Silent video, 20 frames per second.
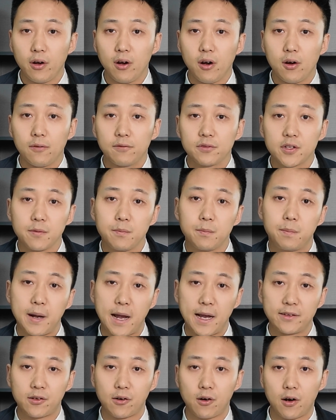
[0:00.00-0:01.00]
they're often
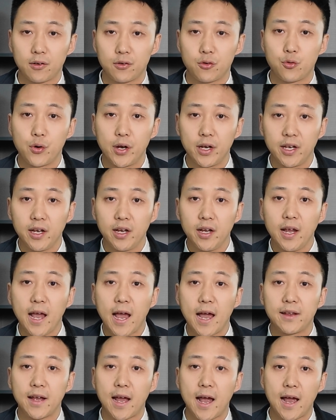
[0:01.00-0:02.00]
better at reading
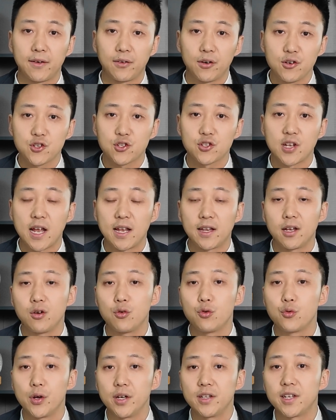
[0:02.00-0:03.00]
and
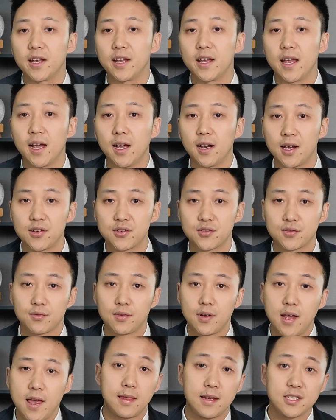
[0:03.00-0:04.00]
understanding written English.
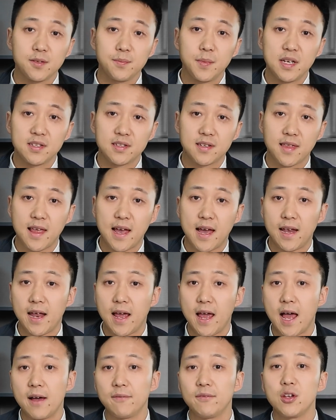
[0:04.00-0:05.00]
This means that
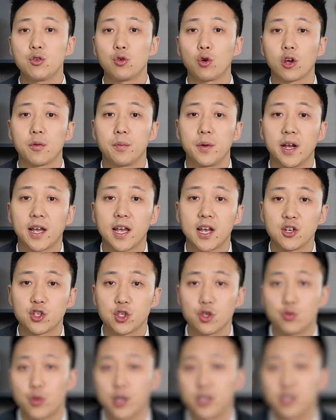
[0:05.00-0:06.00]
having your
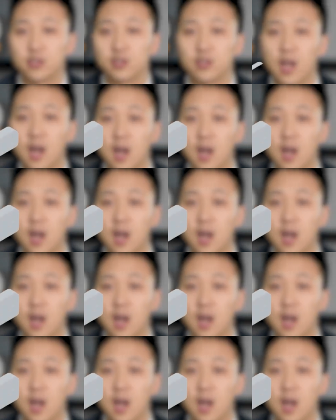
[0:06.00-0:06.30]
communication written